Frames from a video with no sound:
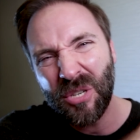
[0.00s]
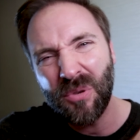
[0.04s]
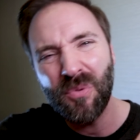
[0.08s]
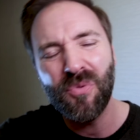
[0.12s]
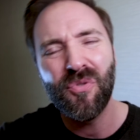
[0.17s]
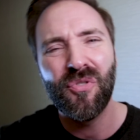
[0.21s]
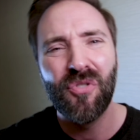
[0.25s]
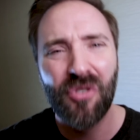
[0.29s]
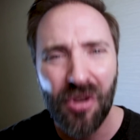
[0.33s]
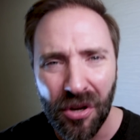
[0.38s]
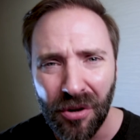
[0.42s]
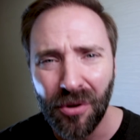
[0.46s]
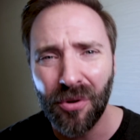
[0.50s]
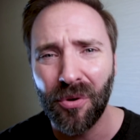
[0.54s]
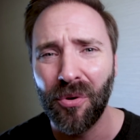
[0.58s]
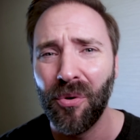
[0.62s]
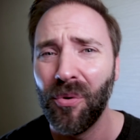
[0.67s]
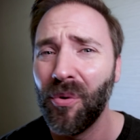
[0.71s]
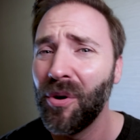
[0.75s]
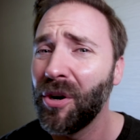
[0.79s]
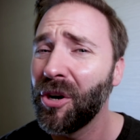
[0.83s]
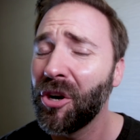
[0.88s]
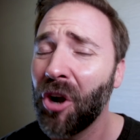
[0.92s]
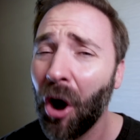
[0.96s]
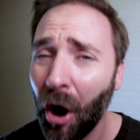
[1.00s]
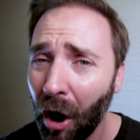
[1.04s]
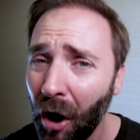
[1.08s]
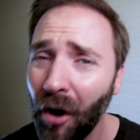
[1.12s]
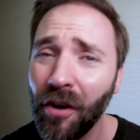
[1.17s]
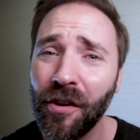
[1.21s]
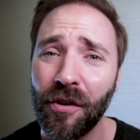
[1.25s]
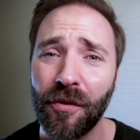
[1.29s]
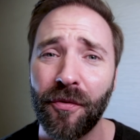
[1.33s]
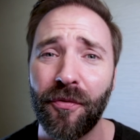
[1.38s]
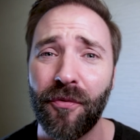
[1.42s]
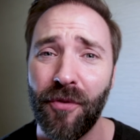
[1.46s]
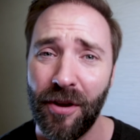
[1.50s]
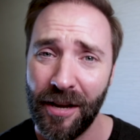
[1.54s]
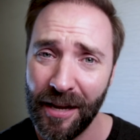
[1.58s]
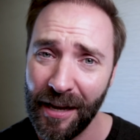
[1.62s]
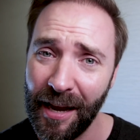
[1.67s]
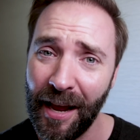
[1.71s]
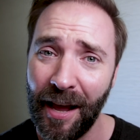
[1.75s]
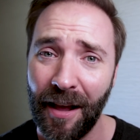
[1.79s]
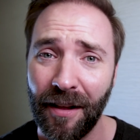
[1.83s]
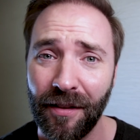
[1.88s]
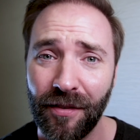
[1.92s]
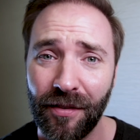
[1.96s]
you do, call your
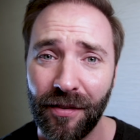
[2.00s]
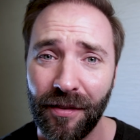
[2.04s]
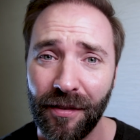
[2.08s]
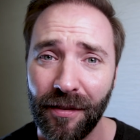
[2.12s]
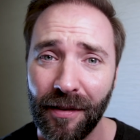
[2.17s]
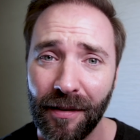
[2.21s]
freaking hits.